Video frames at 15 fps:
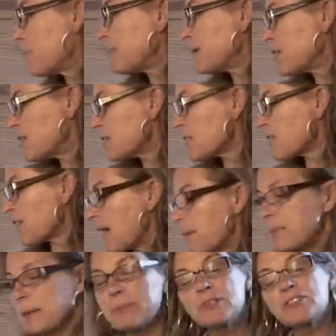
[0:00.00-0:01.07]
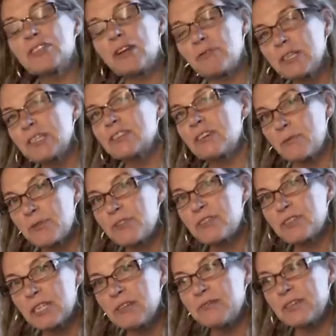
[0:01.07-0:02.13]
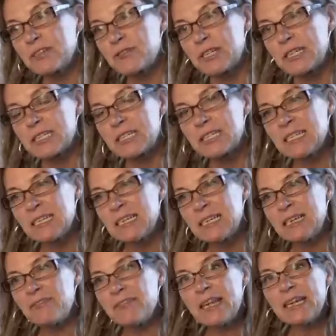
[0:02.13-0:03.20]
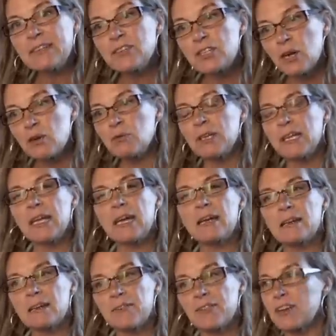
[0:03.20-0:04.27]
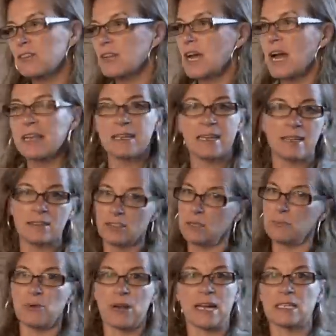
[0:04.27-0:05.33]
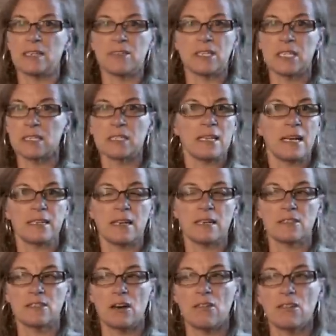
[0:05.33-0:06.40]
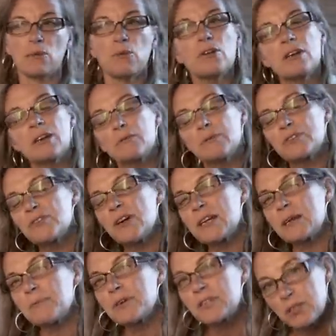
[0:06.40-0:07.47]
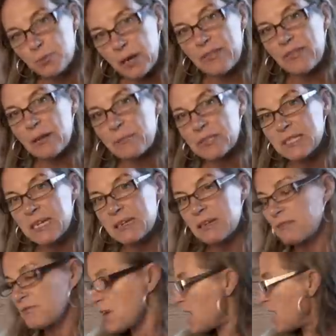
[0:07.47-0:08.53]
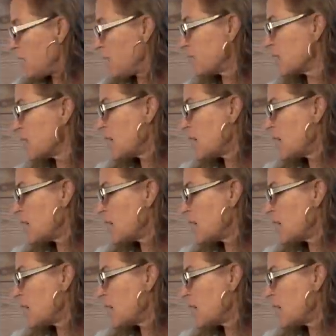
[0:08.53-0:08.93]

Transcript: because of that, people generally start with their self-interest. If they're not yet super activists and signed on to all the work and we're trying to persuade them to get involved,